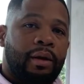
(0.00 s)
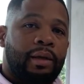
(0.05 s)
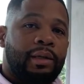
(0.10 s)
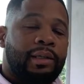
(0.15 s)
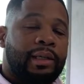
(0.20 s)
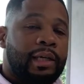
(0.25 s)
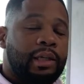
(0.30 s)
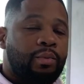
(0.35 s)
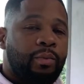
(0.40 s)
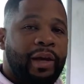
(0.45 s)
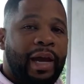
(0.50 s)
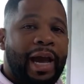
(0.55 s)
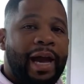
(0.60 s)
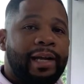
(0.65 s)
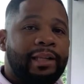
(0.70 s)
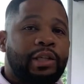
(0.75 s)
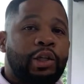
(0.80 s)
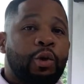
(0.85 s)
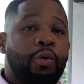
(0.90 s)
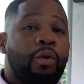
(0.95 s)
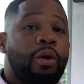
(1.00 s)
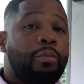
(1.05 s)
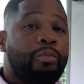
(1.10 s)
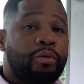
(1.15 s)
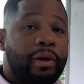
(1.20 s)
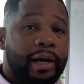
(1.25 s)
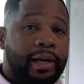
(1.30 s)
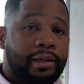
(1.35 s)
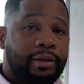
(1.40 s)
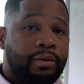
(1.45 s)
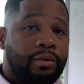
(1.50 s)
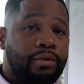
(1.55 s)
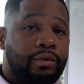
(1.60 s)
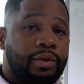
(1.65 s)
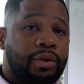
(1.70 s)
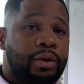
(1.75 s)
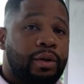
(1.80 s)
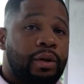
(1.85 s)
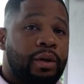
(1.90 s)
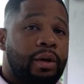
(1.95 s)
Since we had two
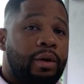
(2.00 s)
appraisals,